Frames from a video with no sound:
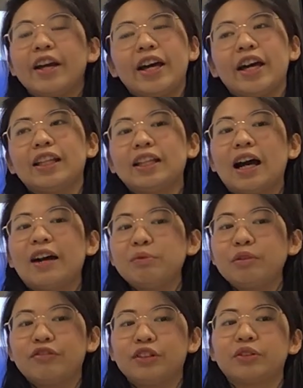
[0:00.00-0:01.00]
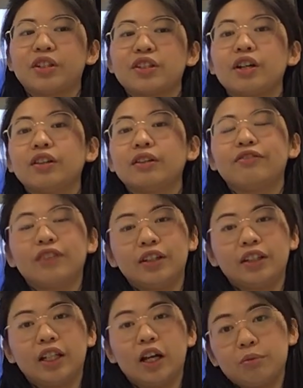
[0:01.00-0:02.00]
and I will focus on the
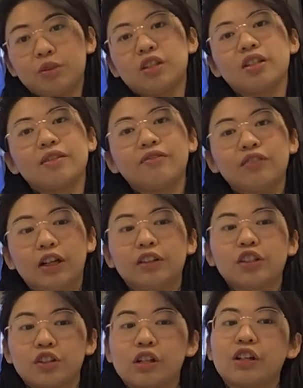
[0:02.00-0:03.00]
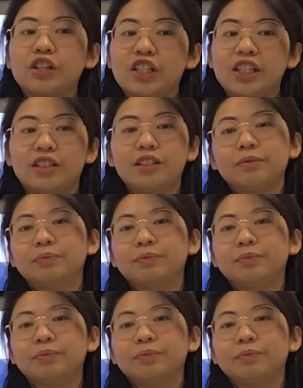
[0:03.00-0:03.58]
funding options and funding strategy.